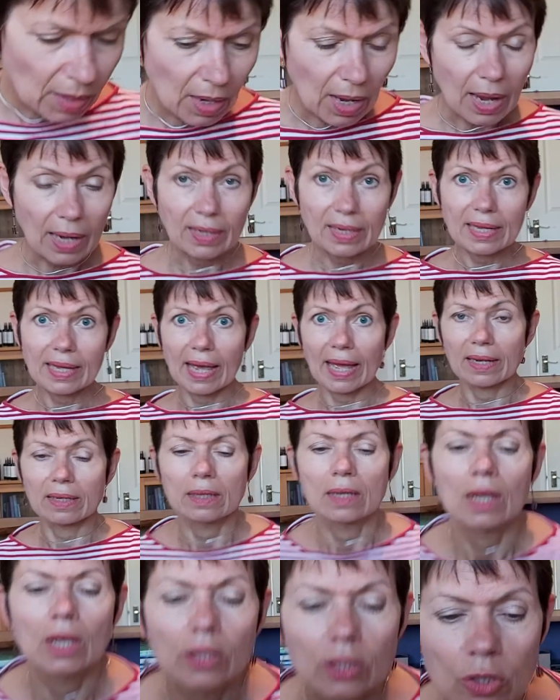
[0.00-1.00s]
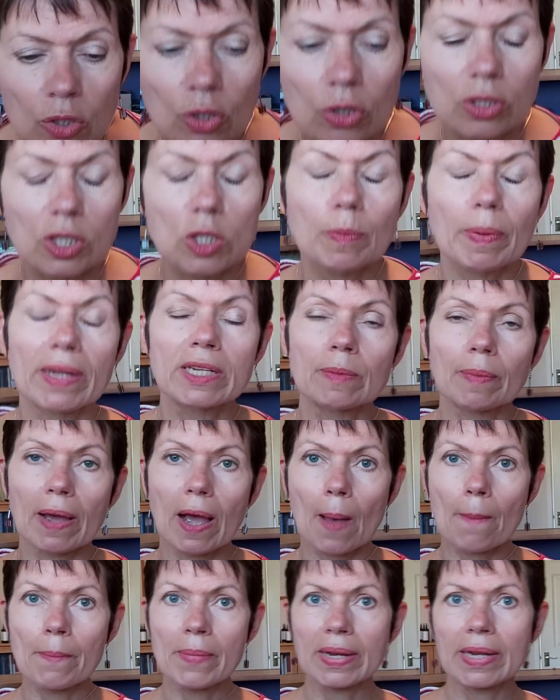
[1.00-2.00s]
And again, you can spend about
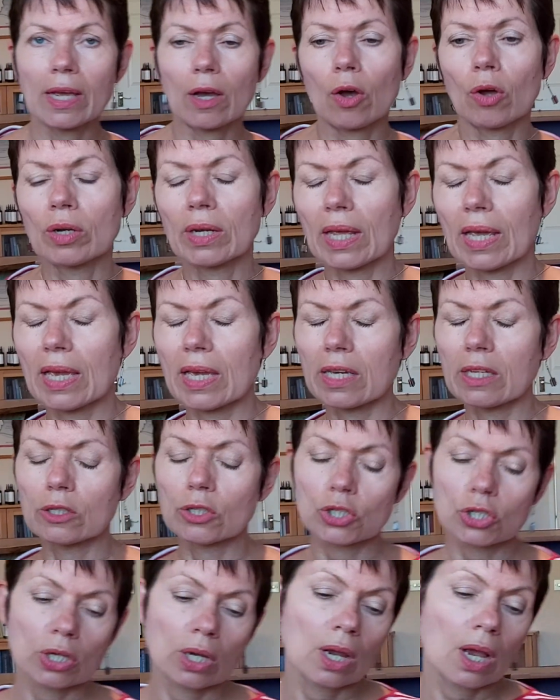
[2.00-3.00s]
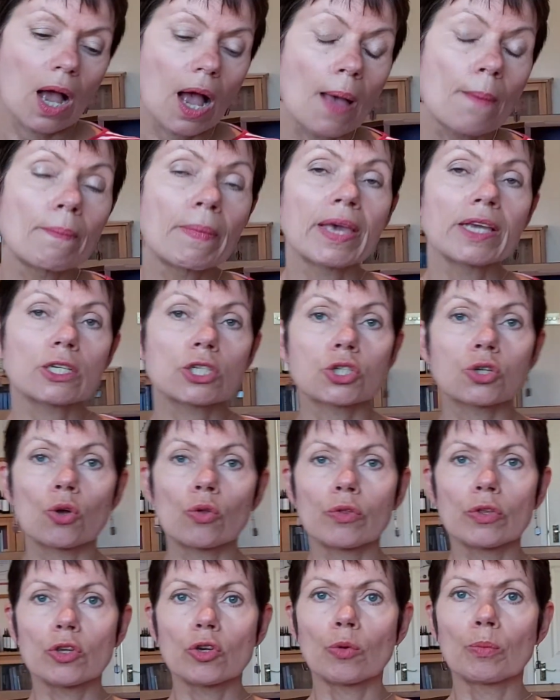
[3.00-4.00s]
a minute on each, and make sure
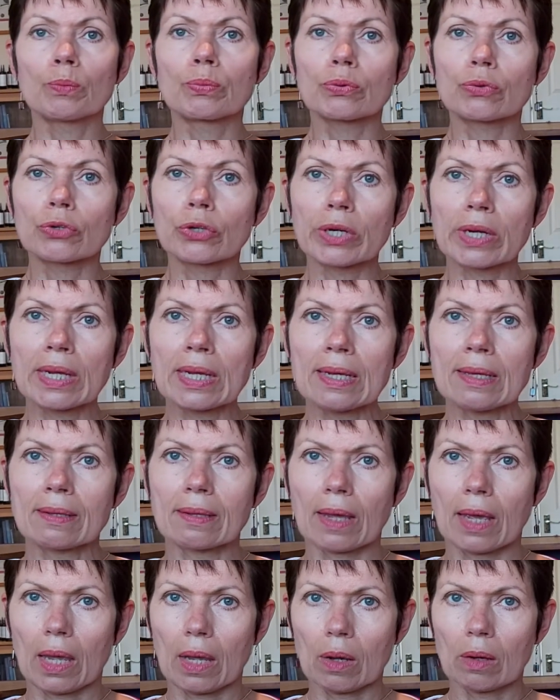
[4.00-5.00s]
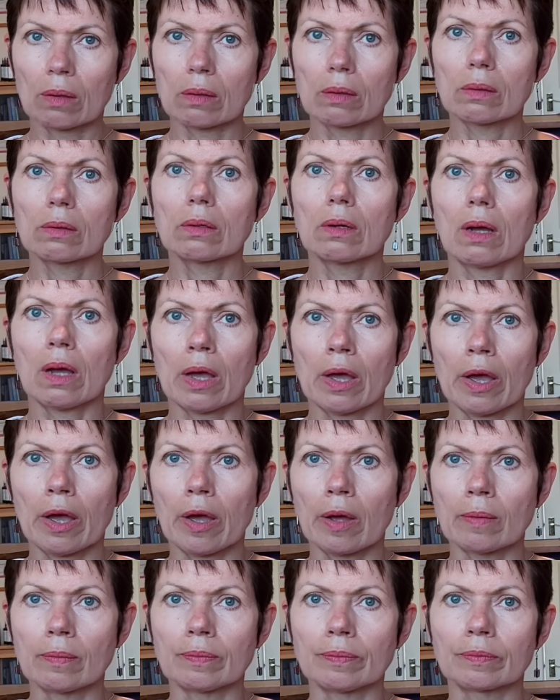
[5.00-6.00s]
that you're breathing
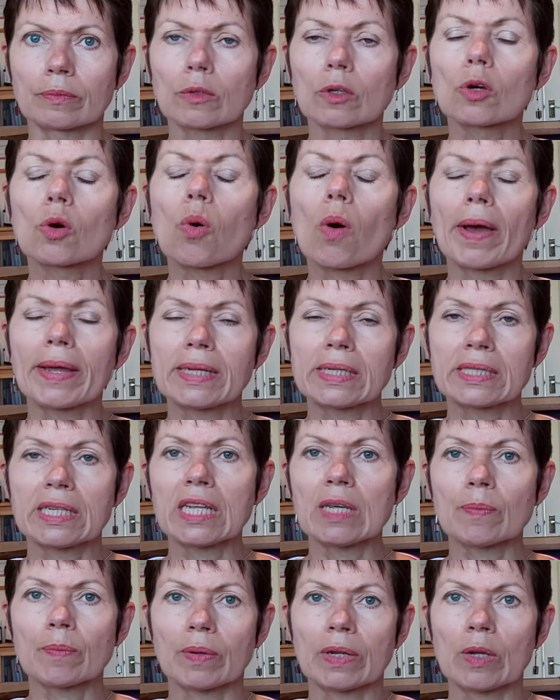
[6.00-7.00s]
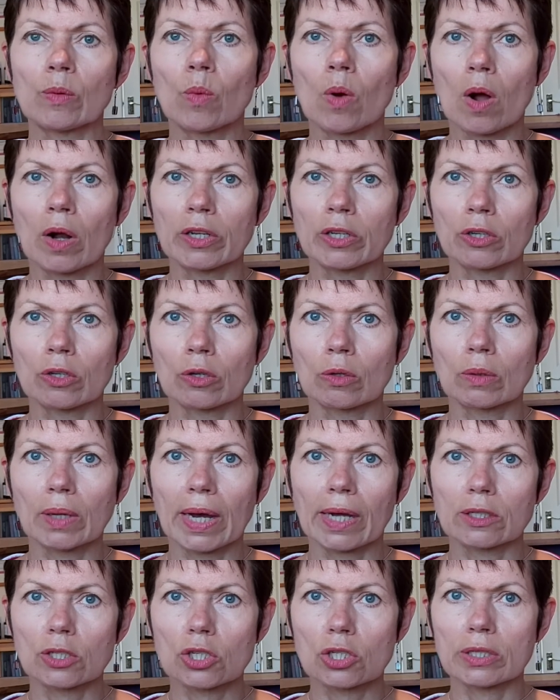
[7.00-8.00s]
quite deeply while you're
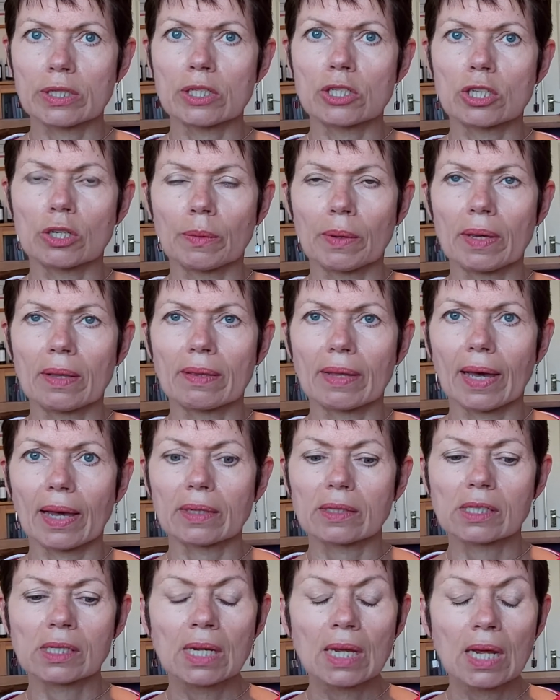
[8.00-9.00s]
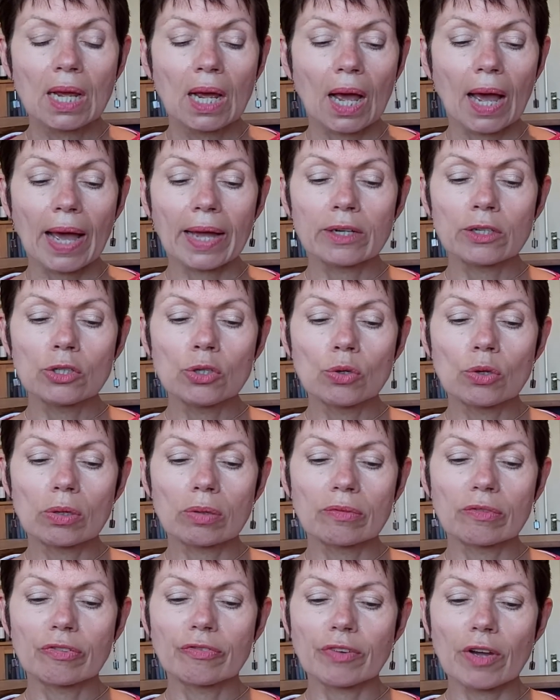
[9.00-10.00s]
actually doing that. And you
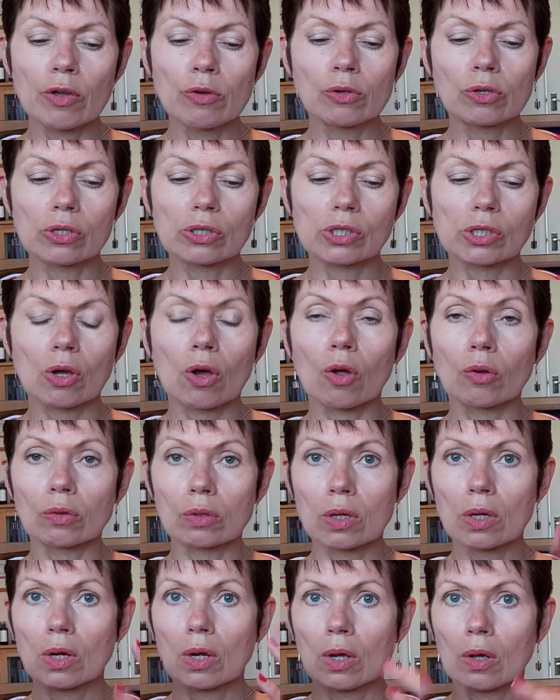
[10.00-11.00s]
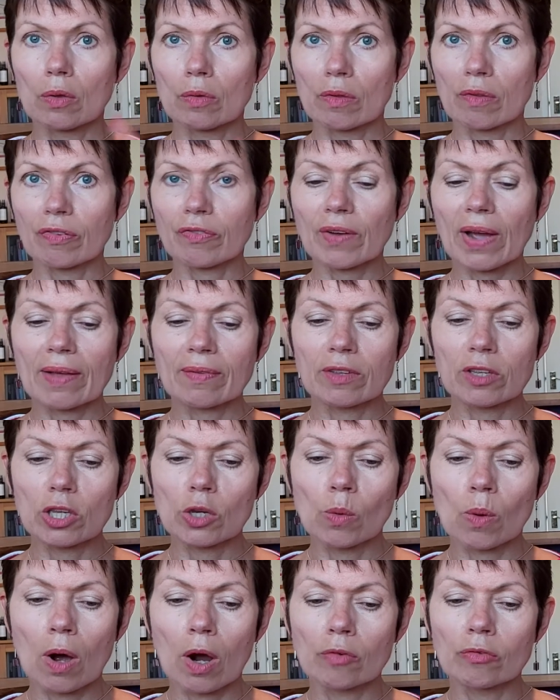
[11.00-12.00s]
can focus on the fact that
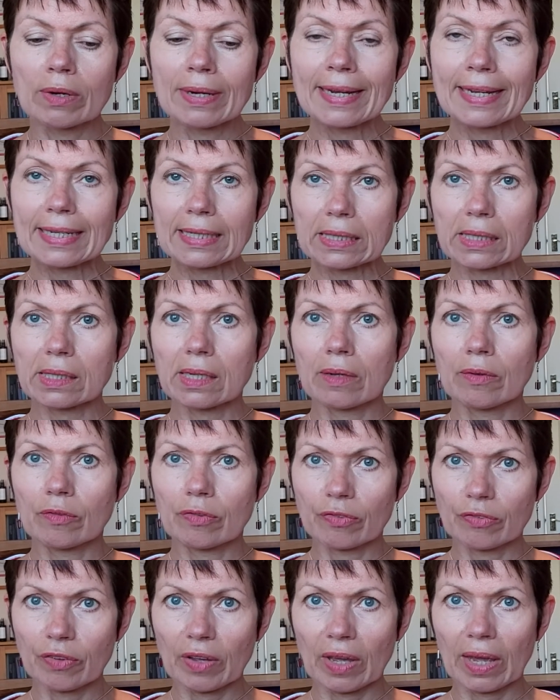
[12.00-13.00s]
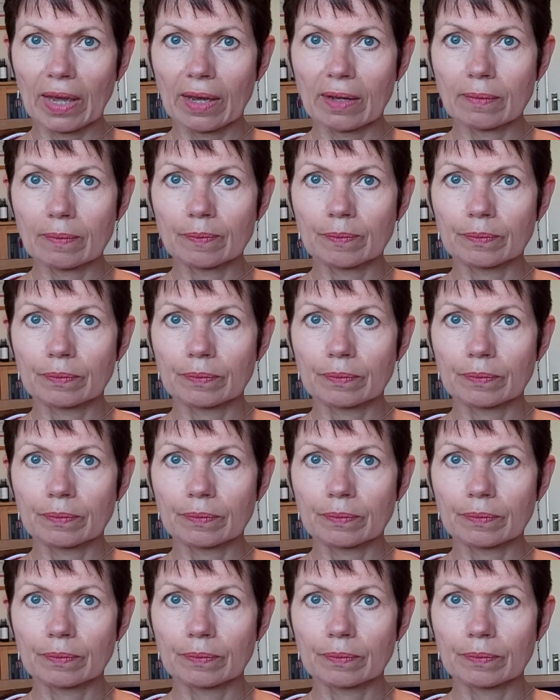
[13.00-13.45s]
you are releasing fear.